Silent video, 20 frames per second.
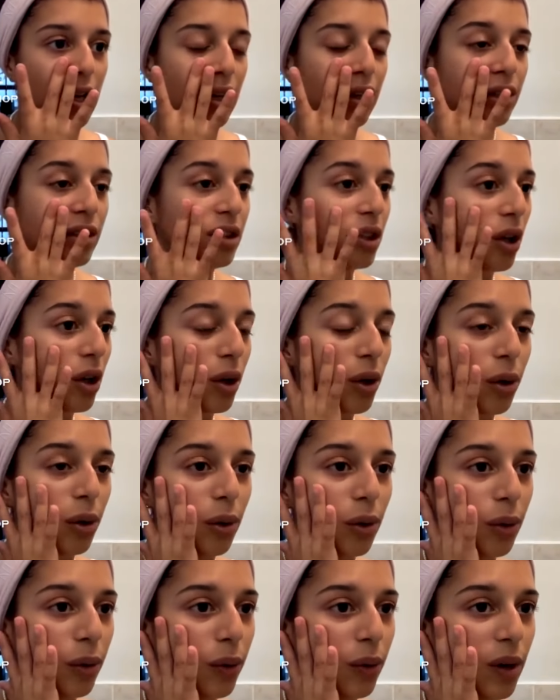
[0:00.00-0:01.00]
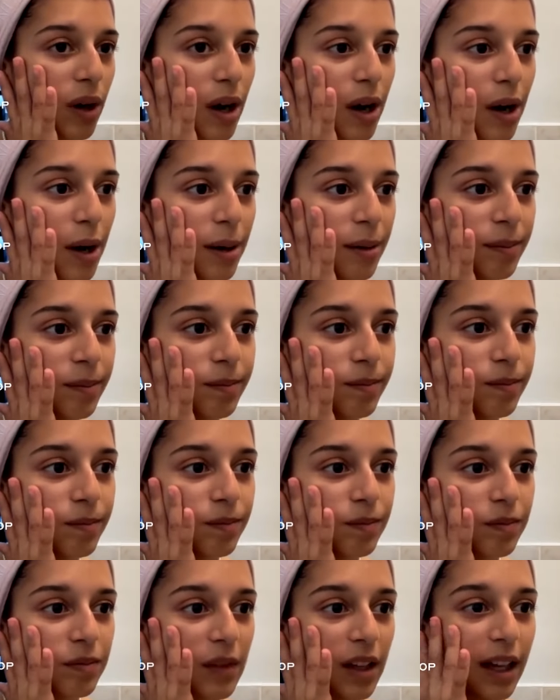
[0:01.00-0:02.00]
no um
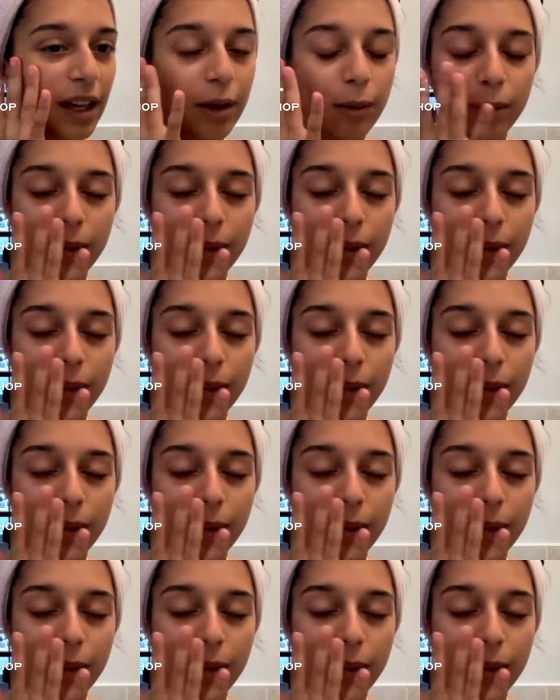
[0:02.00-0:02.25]
like it